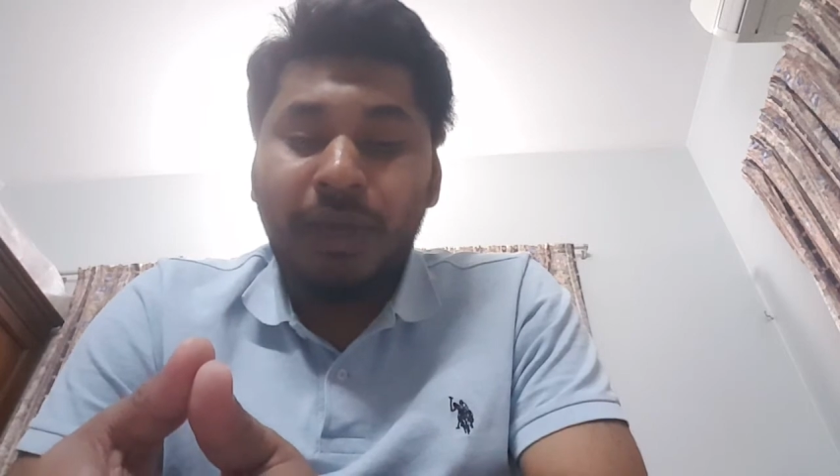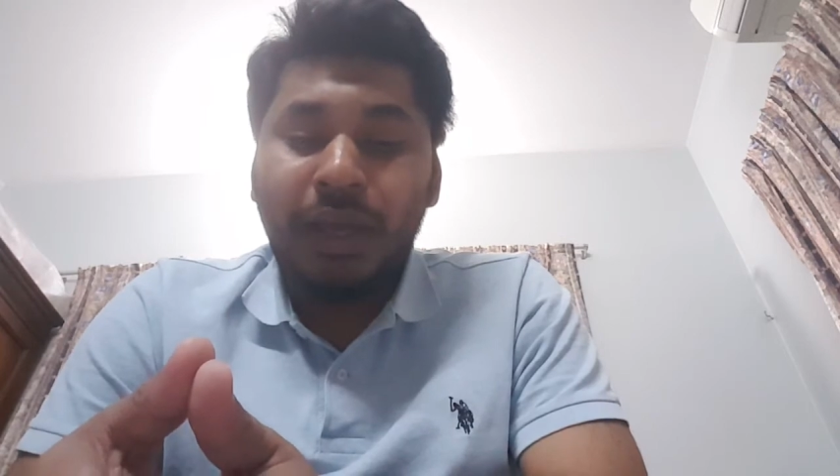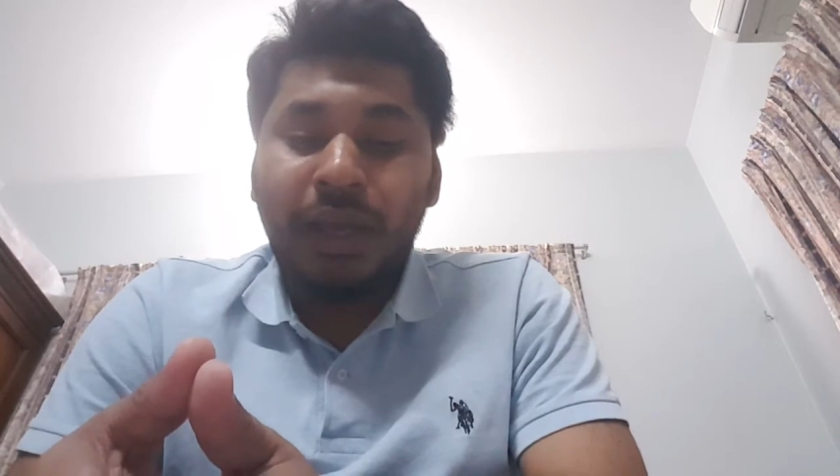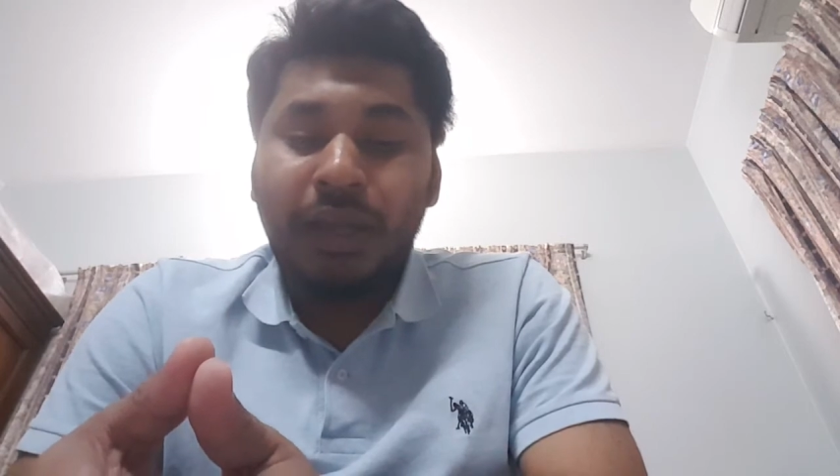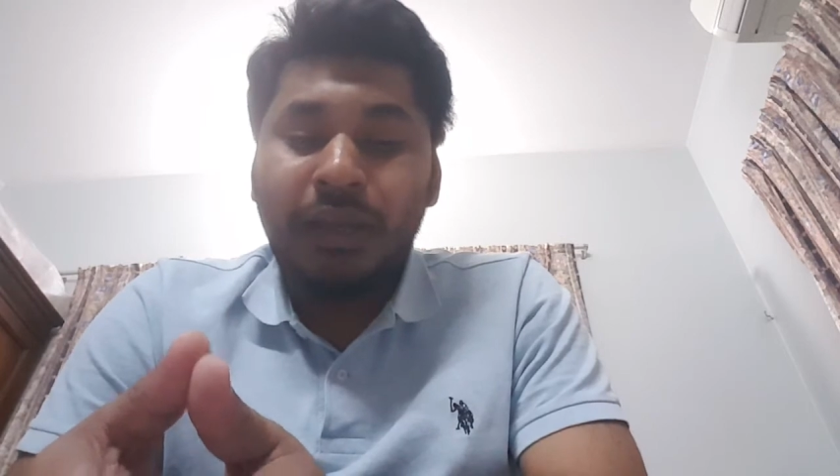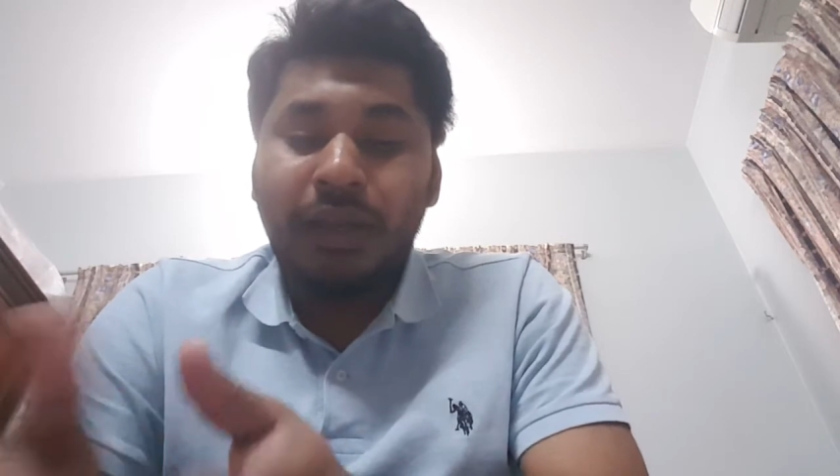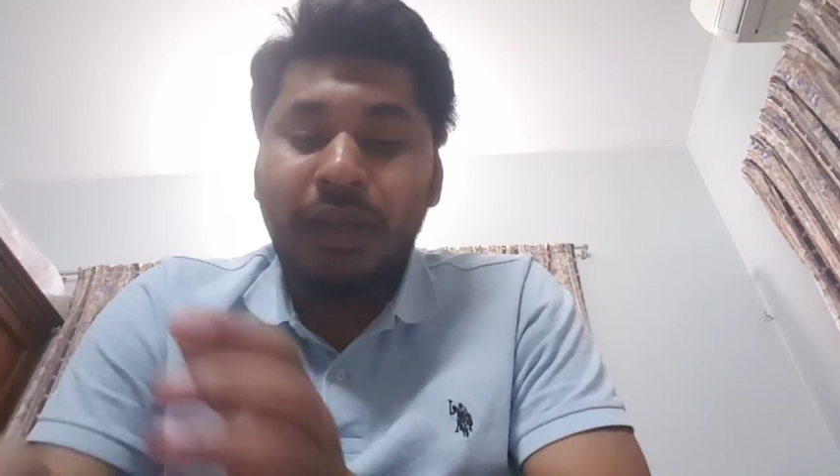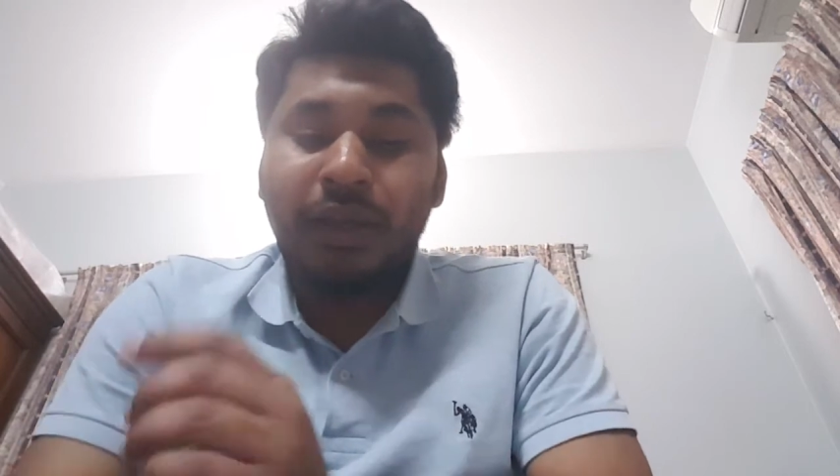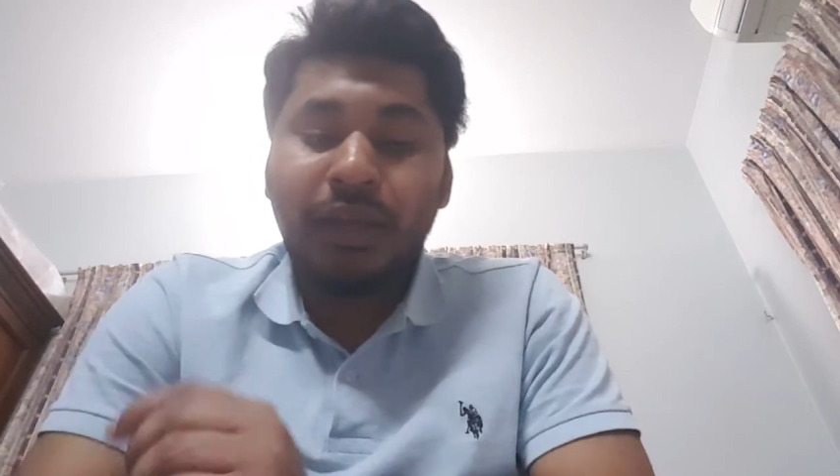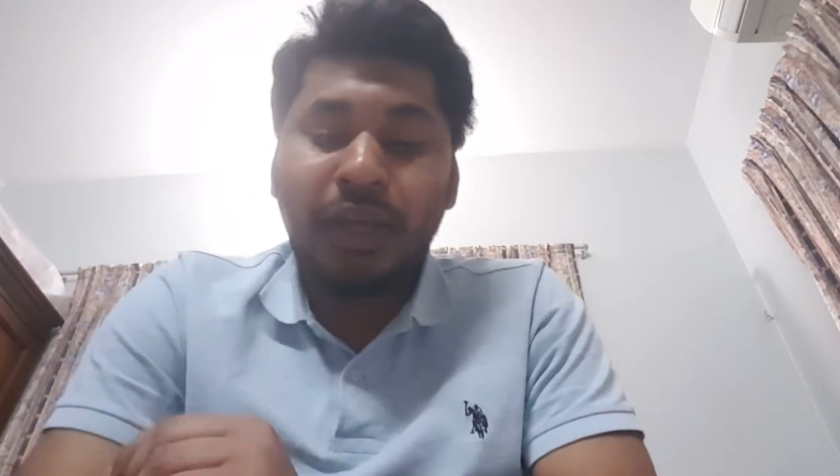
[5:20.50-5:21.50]
and
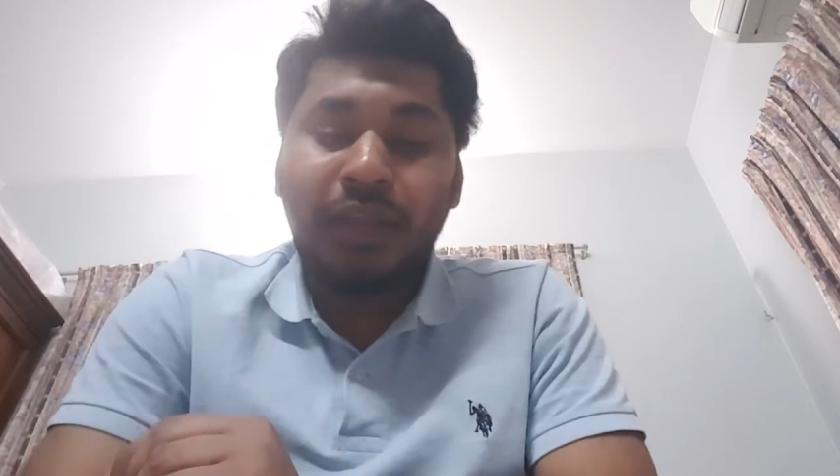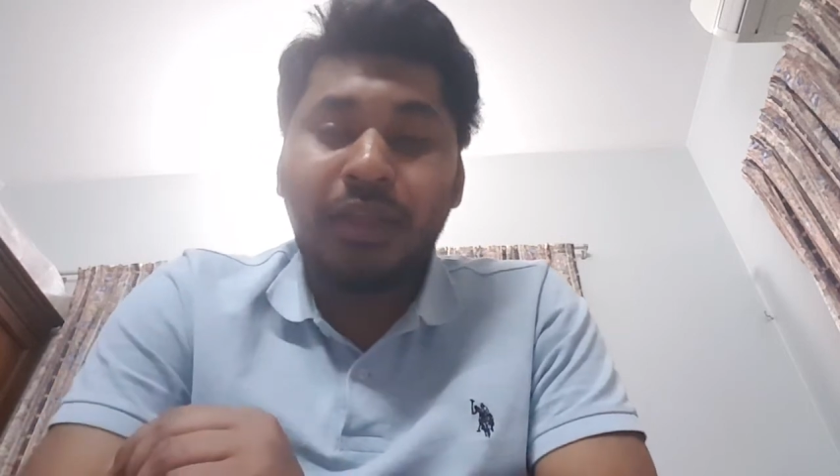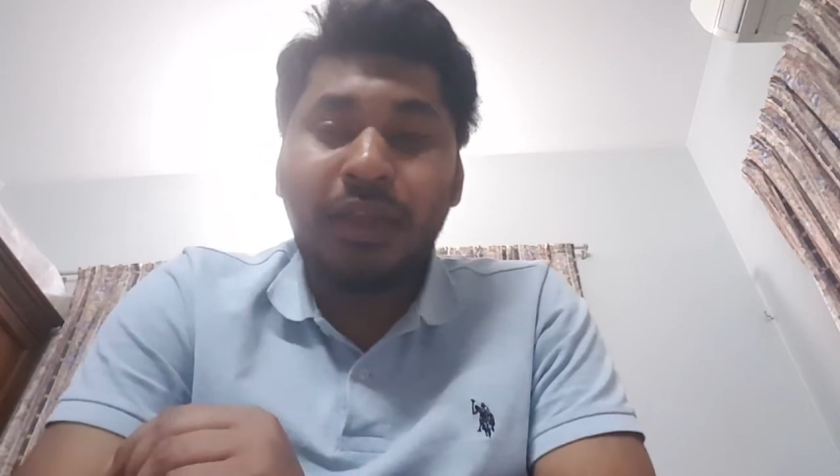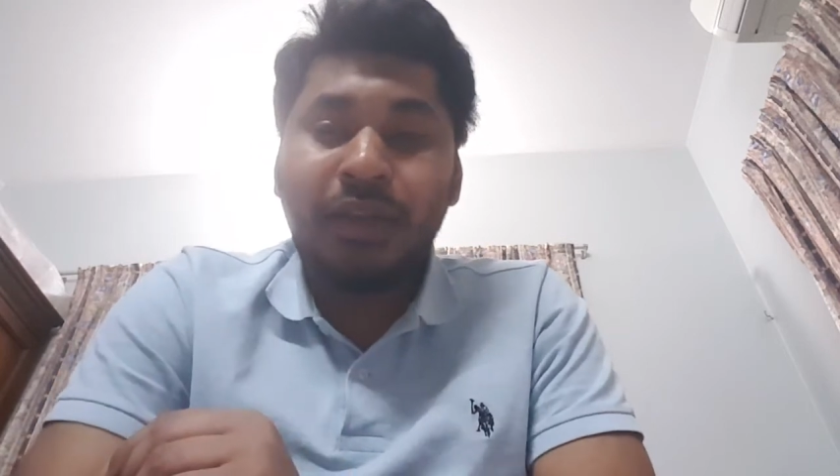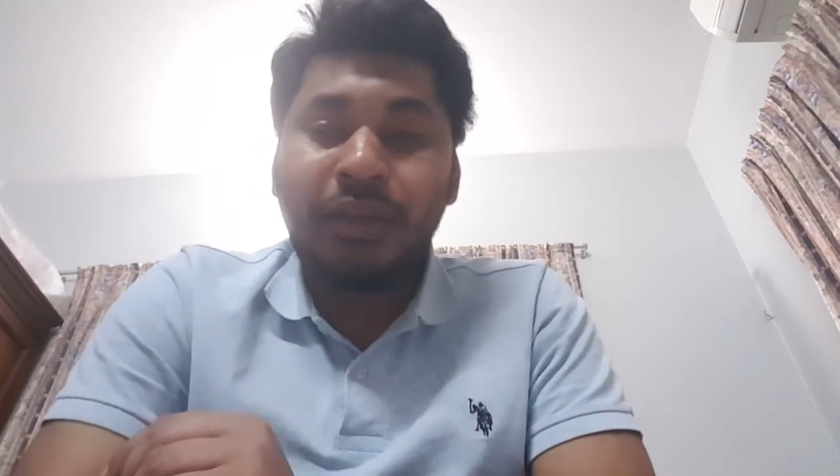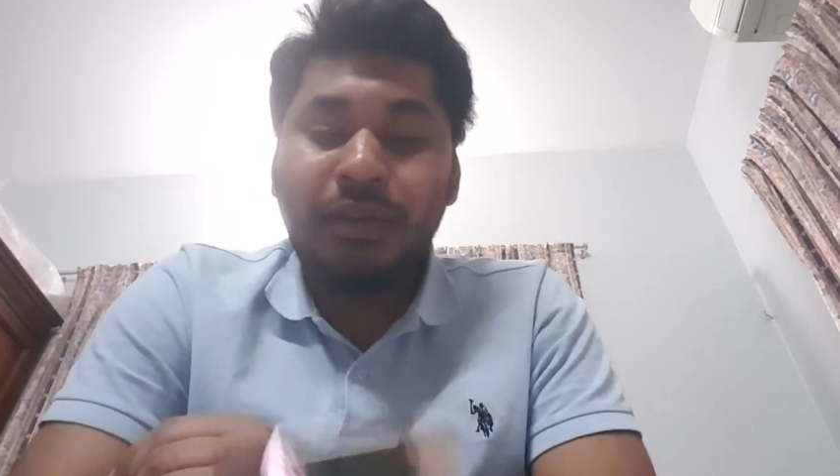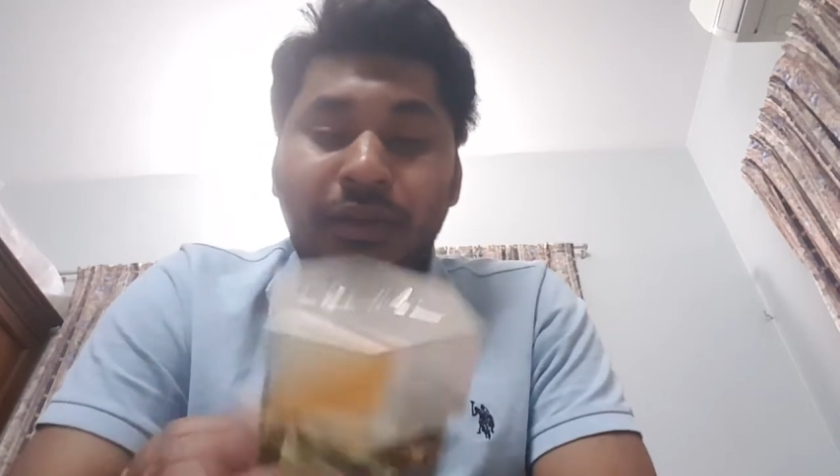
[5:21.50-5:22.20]
as i